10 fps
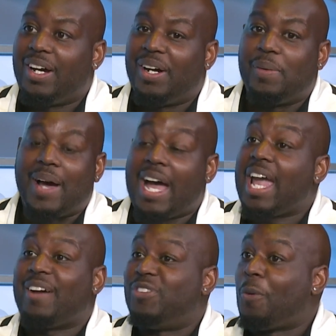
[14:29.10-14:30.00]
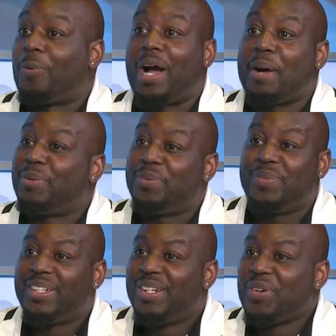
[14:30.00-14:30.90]
Um, I have no problem
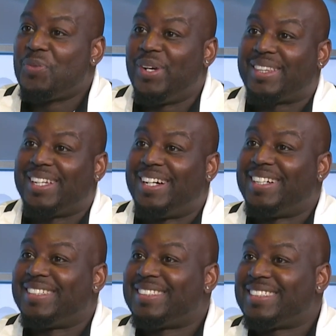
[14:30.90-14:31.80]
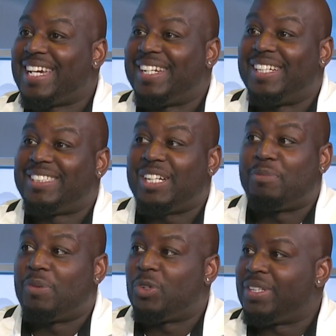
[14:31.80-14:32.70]
with uh, shedding the tear.
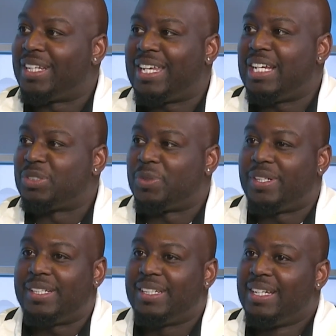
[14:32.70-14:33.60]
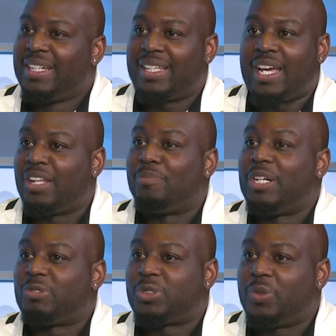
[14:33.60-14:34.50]
remember when the kids were in
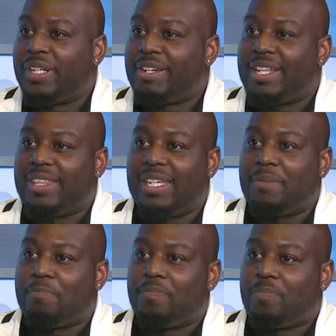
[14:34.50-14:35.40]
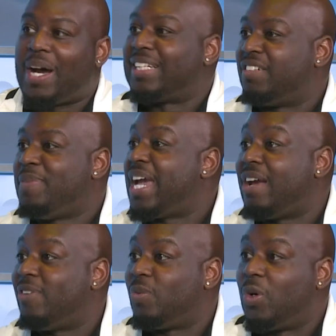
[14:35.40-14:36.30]
elementary school. They're getting the right. positive
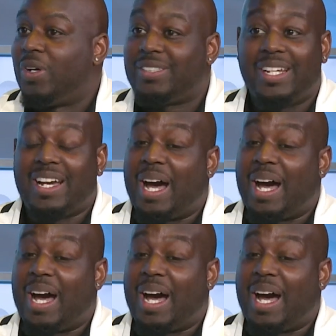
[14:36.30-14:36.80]
behavior awards.